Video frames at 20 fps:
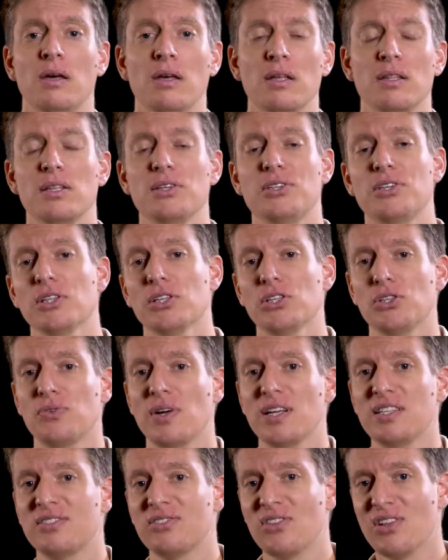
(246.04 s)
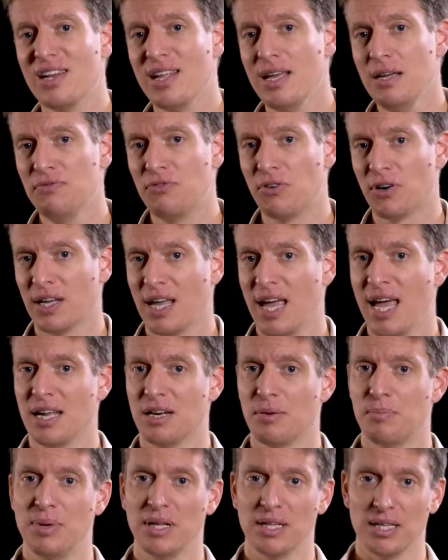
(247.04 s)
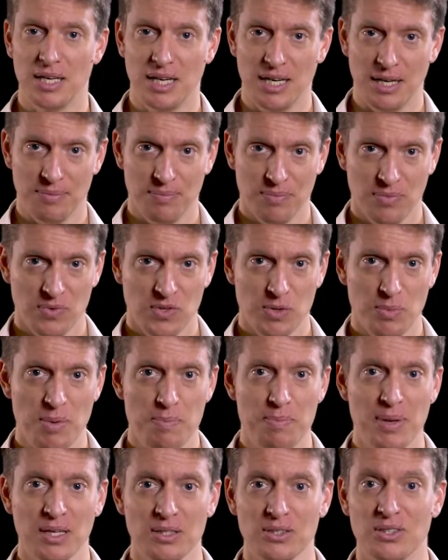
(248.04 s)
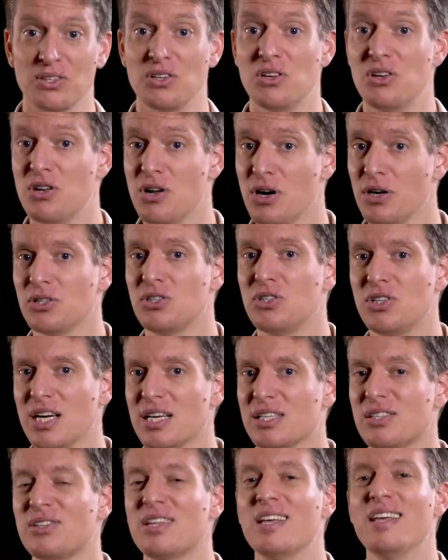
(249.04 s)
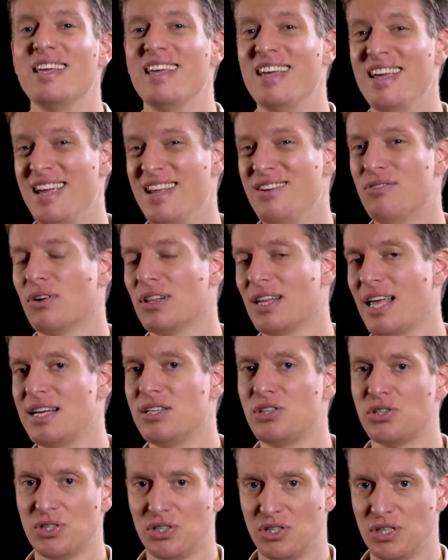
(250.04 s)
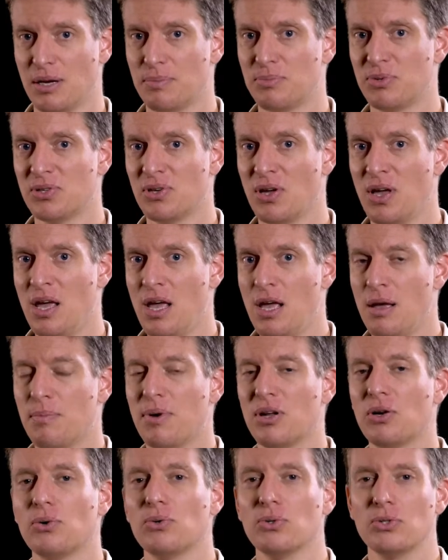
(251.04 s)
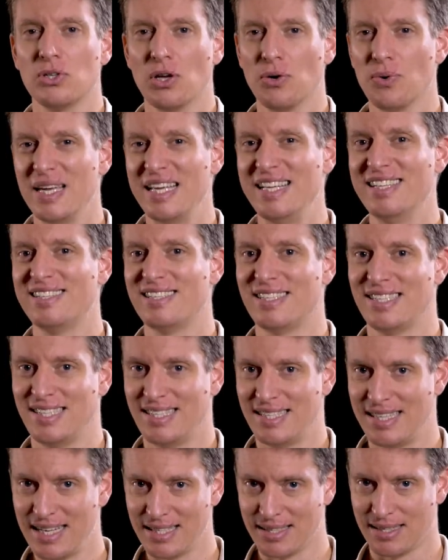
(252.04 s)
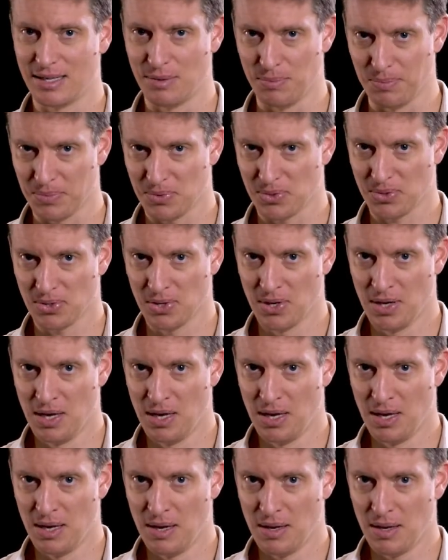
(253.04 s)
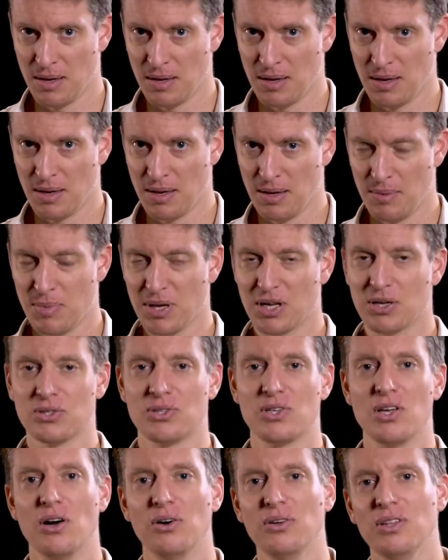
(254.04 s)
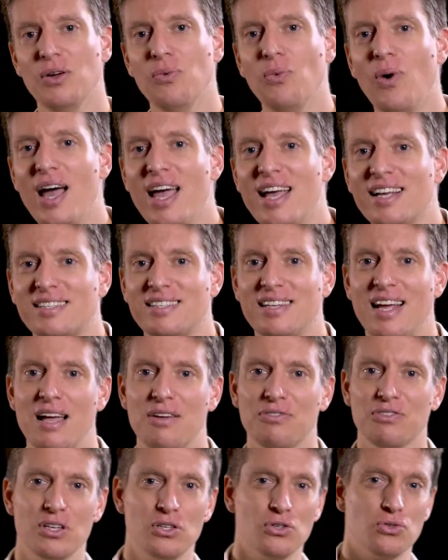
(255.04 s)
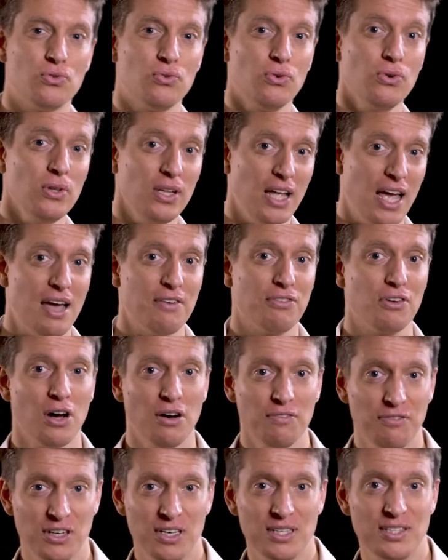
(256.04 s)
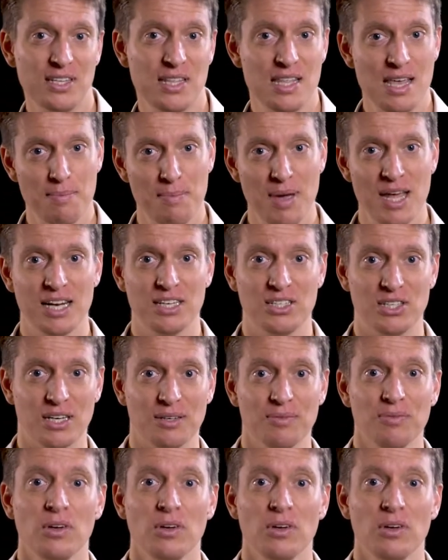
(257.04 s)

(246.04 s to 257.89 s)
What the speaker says: This illustrates the need for accountability to be built not just in relationships, but also in systems. Because the only way a staff can truly have confidence in their manager